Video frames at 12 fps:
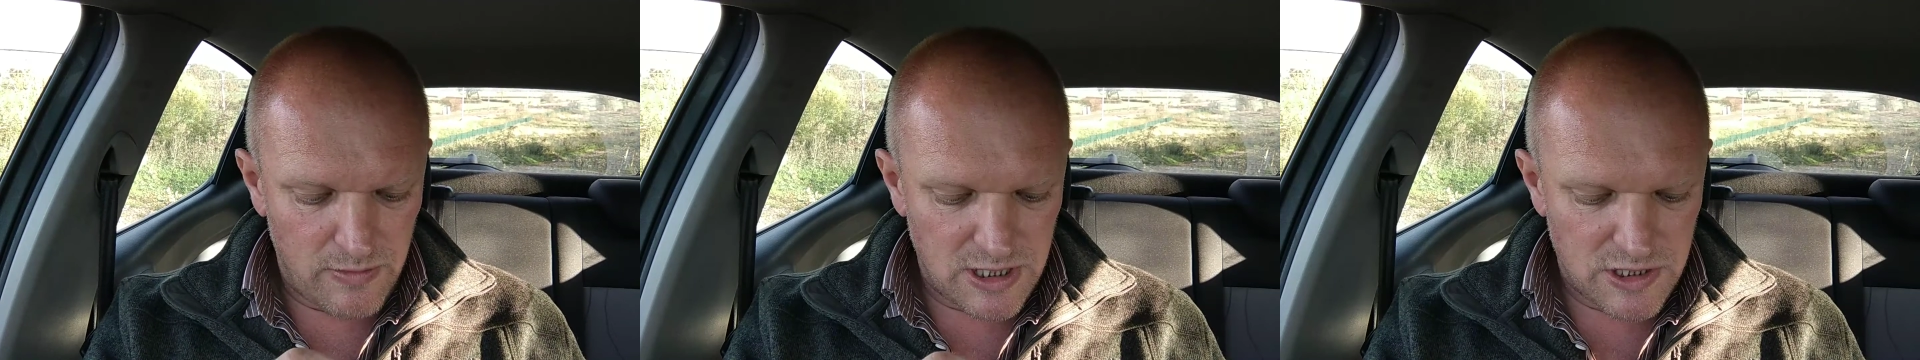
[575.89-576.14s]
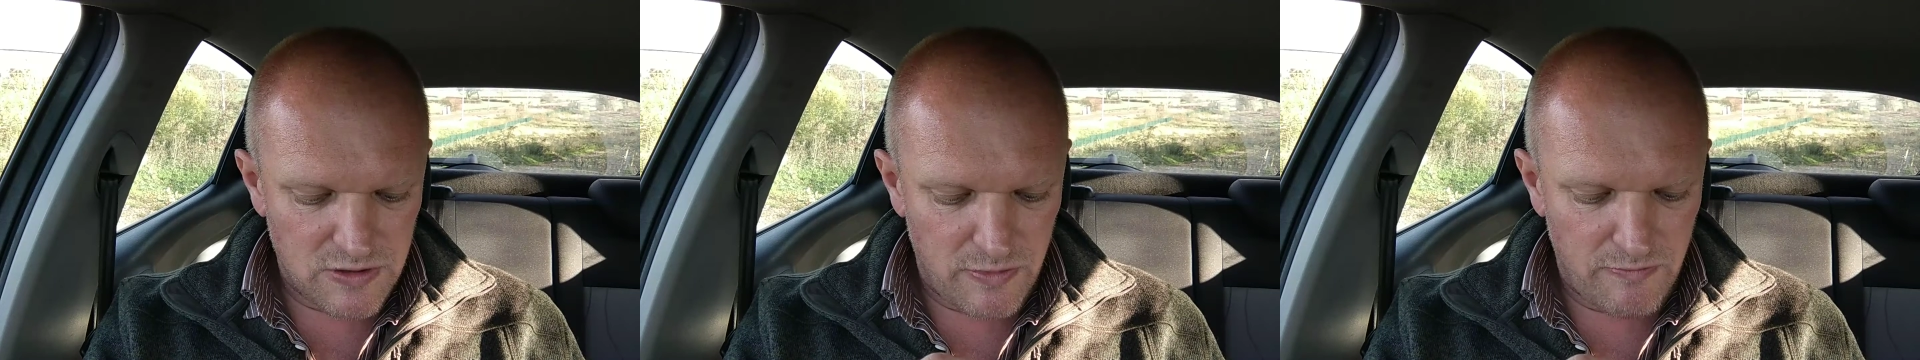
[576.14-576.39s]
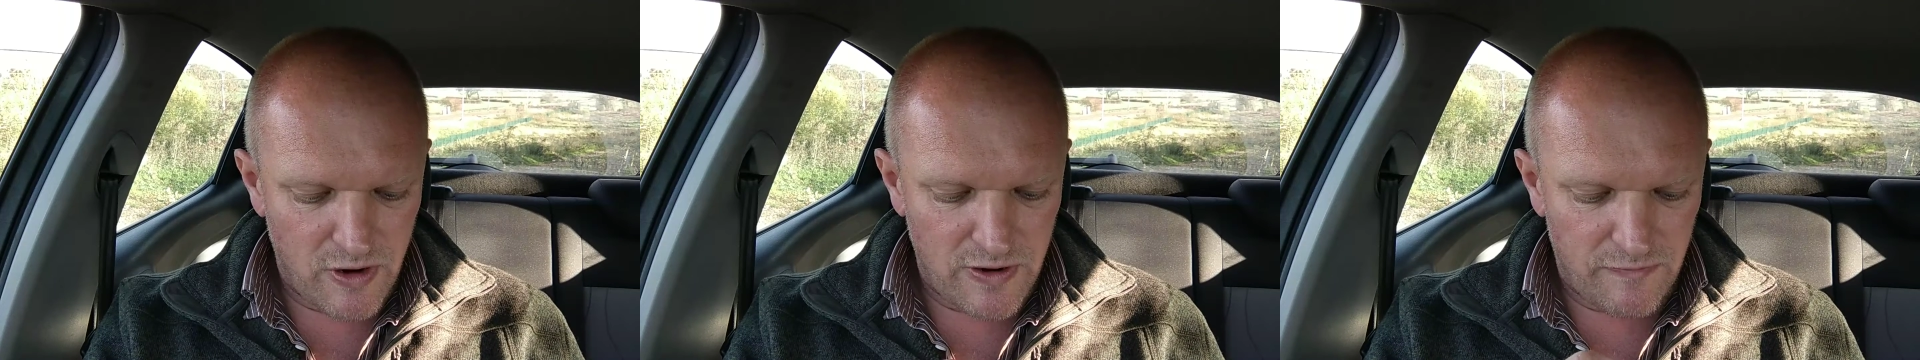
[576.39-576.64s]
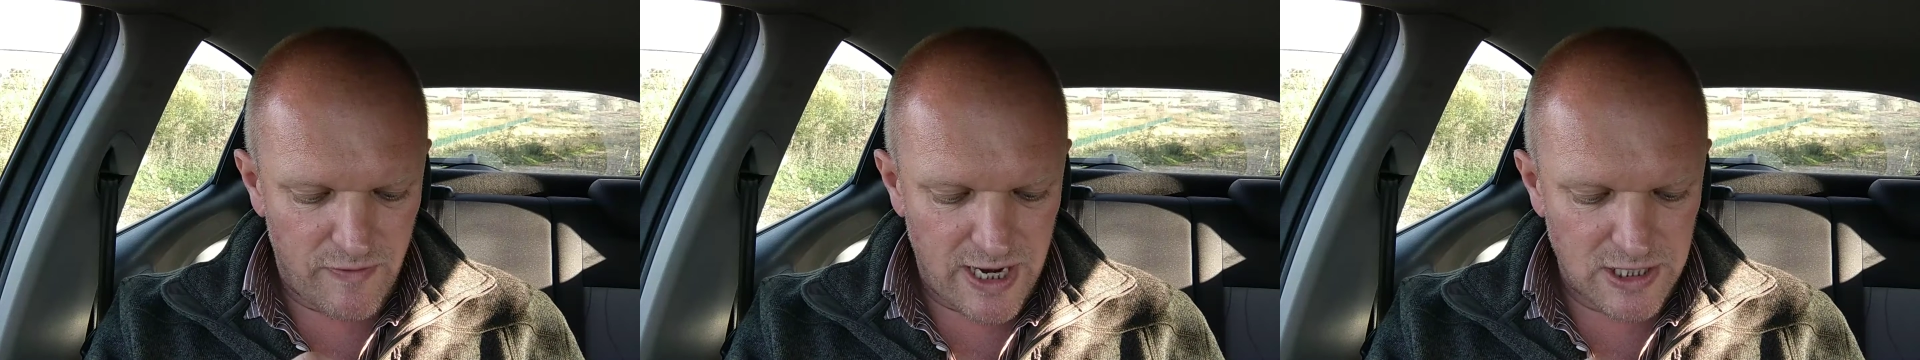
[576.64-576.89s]
I mean, some of my
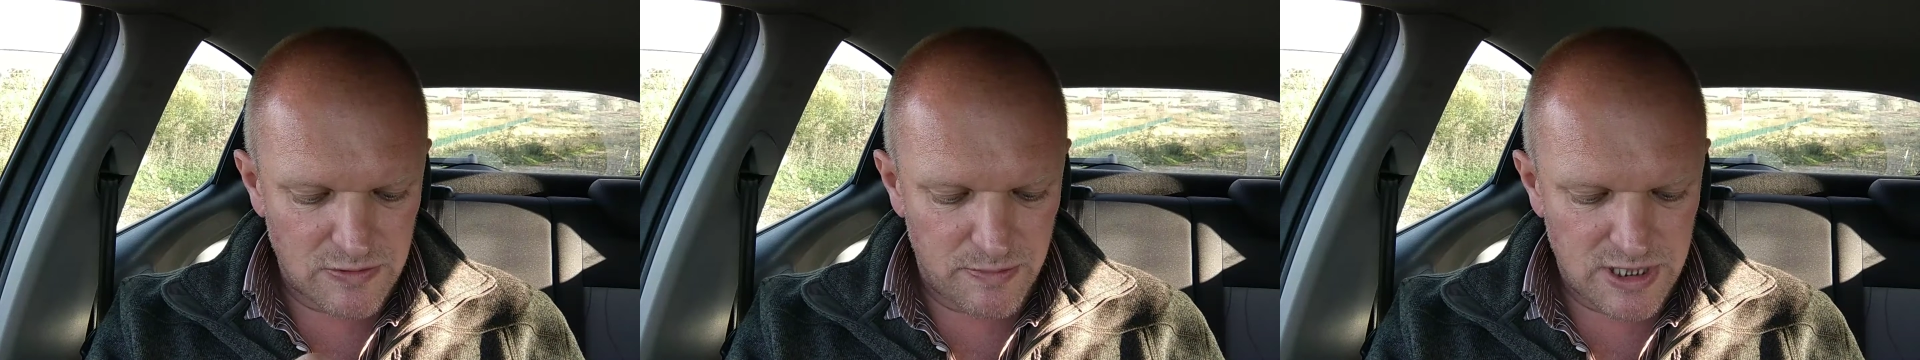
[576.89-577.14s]
friends,